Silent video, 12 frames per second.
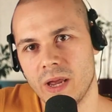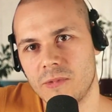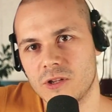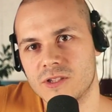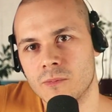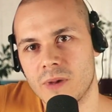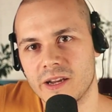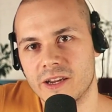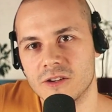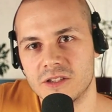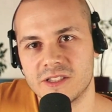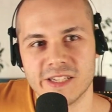somebody
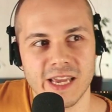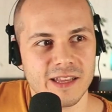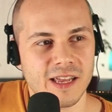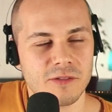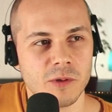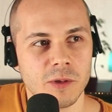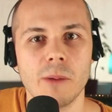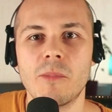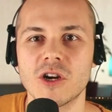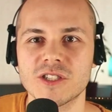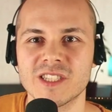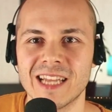could say that a
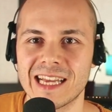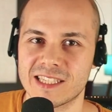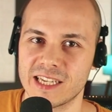person has the